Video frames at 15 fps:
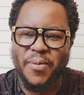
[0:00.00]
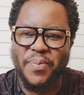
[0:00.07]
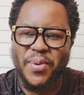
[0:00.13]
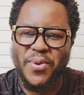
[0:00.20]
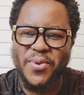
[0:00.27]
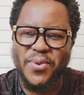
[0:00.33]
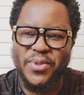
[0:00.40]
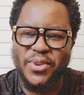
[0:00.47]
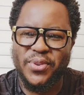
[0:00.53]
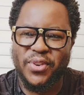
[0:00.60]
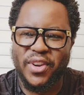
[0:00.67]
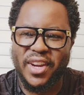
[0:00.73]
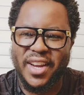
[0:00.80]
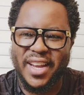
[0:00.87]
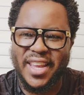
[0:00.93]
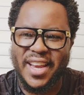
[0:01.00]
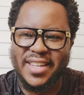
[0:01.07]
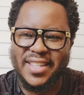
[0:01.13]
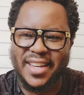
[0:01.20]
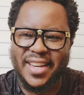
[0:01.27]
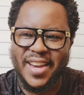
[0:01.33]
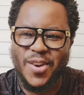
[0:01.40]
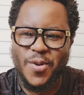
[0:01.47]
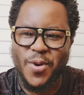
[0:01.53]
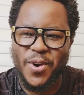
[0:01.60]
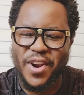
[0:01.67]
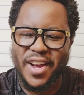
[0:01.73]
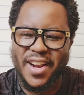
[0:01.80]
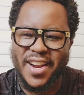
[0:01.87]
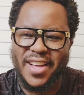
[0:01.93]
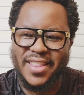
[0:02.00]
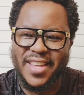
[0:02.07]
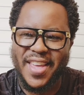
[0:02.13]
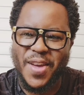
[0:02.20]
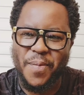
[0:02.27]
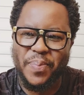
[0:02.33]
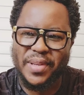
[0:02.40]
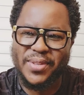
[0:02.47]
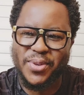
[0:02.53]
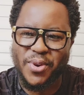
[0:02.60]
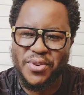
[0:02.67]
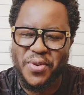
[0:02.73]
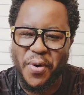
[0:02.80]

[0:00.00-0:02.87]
Pull the Trigger yet again on another episode